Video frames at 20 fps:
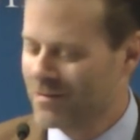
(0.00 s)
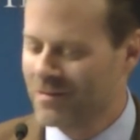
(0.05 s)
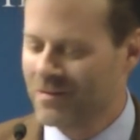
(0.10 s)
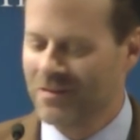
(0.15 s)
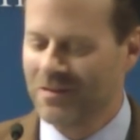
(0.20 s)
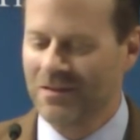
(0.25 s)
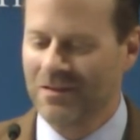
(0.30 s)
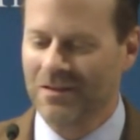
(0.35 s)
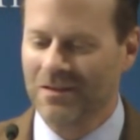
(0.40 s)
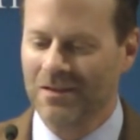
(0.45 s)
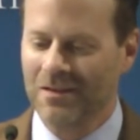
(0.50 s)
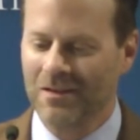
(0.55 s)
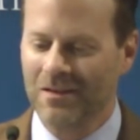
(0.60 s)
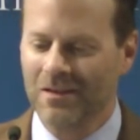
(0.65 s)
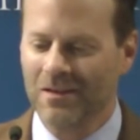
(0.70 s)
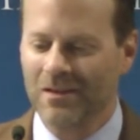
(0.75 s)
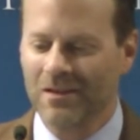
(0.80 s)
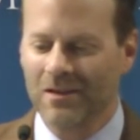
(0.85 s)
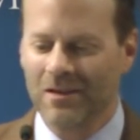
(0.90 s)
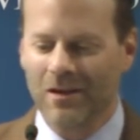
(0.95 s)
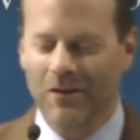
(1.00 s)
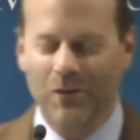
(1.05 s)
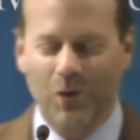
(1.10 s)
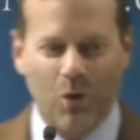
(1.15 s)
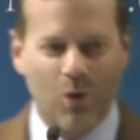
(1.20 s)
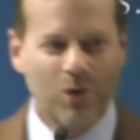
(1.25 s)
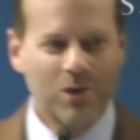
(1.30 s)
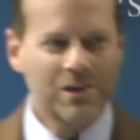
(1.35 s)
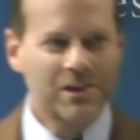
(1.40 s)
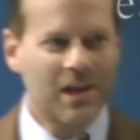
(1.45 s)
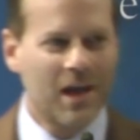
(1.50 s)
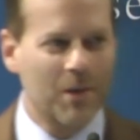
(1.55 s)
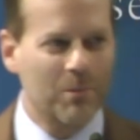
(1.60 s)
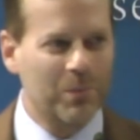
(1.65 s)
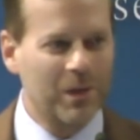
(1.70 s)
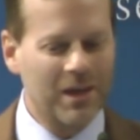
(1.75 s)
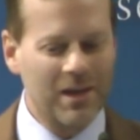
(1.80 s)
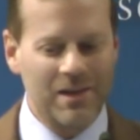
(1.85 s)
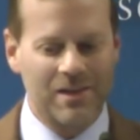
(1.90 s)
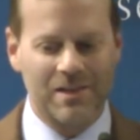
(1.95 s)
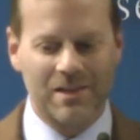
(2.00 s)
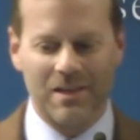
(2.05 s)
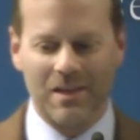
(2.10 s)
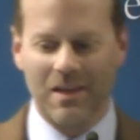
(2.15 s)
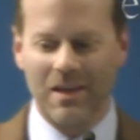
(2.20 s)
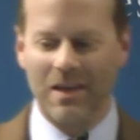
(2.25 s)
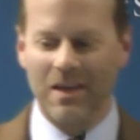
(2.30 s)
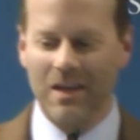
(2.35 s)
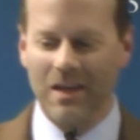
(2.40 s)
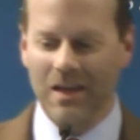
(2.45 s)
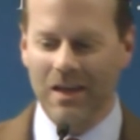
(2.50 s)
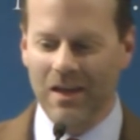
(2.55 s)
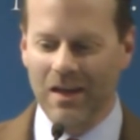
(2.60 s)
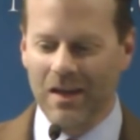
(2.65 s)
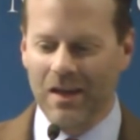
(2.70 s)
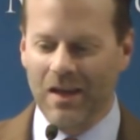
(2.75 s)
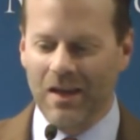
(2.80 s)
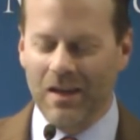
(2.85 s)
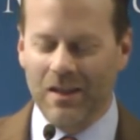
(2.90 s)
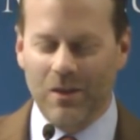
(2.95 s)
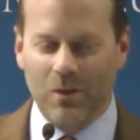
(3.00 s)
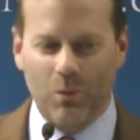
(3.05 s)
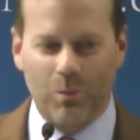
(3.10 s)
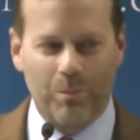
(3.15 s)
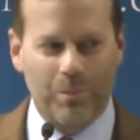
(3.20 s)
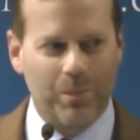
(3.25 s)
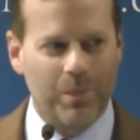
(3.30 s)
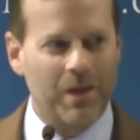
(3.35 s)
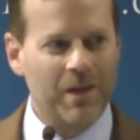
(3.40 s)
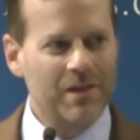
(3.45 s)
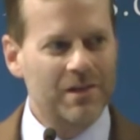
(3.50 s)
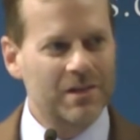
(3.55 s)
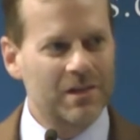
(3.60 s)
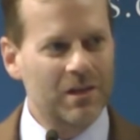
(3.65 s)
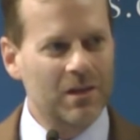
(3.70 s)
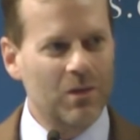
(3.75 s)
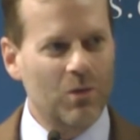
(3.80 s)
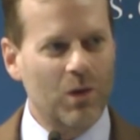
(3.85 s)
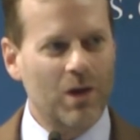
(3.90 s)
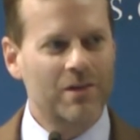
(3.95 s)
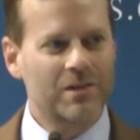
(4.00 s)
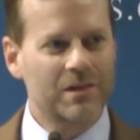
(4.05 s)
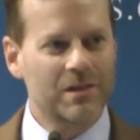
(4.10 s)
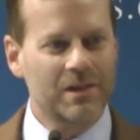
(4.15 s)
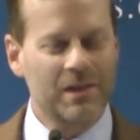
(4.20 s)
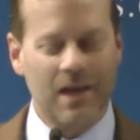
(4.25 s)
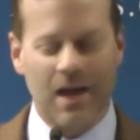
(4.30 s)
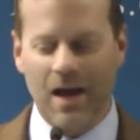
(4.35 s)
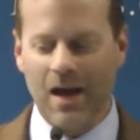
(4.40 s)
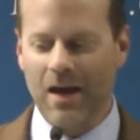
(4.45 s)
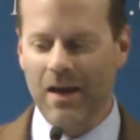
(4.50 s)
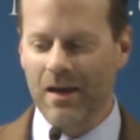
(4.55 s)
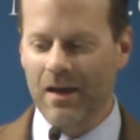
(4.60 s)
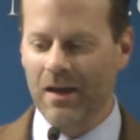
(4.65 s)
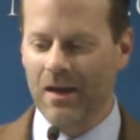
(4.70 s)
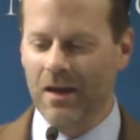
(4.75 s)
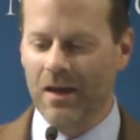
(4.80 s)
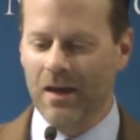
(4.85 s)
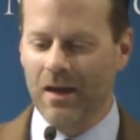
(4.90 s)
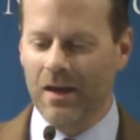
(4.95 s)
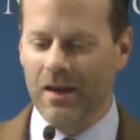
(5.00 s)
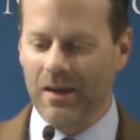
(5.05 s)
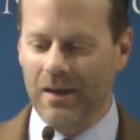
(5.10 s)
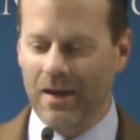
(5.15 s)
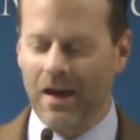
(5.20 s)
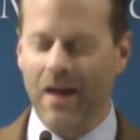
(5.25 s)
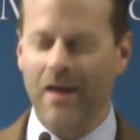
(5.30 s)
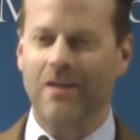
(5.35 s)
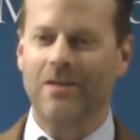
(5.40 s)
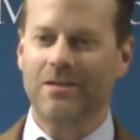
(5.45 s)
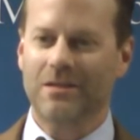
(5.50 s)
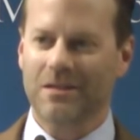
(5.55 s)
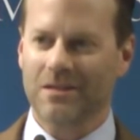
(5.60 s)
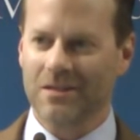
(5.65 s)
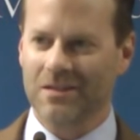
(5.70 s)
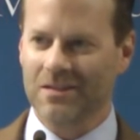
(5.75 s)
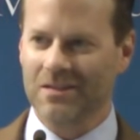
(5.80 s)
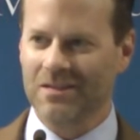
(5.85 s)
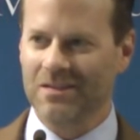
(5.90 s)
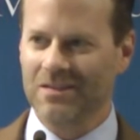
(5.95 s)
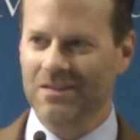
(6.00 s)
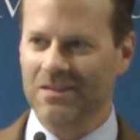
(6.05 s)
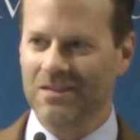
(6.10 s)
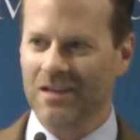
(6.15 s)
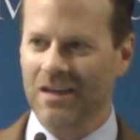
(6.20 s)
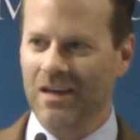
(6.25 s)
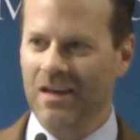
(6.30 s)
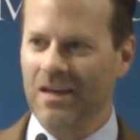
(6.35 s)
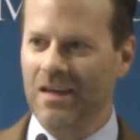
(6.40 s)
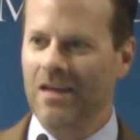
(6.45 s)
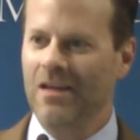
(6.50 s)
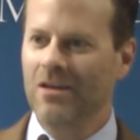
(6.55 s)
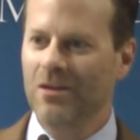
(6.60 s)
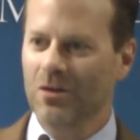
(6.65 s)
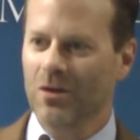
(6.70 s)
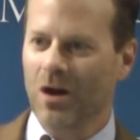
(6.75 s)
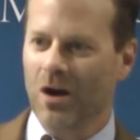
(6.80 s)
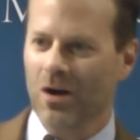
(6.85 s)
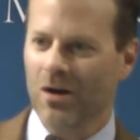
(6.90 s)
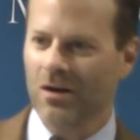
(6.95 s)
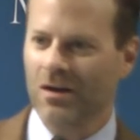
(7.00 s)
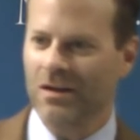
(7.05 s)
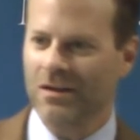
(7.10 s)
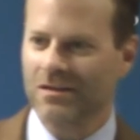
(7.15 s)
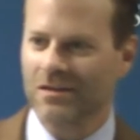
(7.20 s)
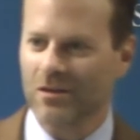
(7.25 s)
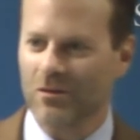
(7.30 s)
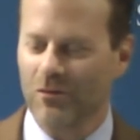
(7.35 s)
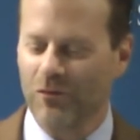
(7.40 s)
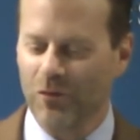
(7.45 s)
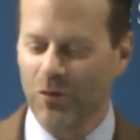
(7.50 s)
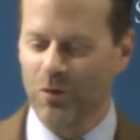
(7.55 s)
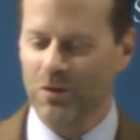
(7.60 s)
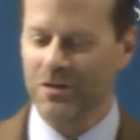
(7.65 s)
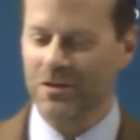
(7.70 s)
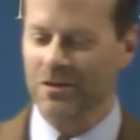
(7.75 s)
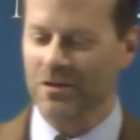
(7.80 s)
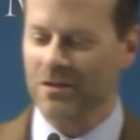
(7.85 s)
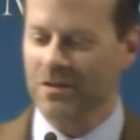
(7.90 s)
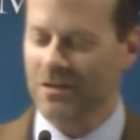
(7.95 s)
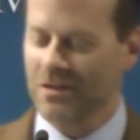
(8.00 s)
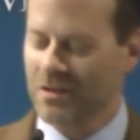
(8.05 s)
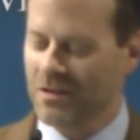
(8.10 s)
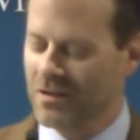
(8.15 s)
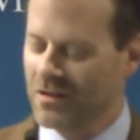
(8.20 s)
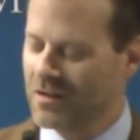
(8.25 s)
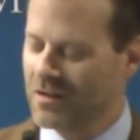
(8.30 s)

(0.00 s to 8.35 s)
Of course not. PC, the PC in the West is not nice, and neither are its enforcers.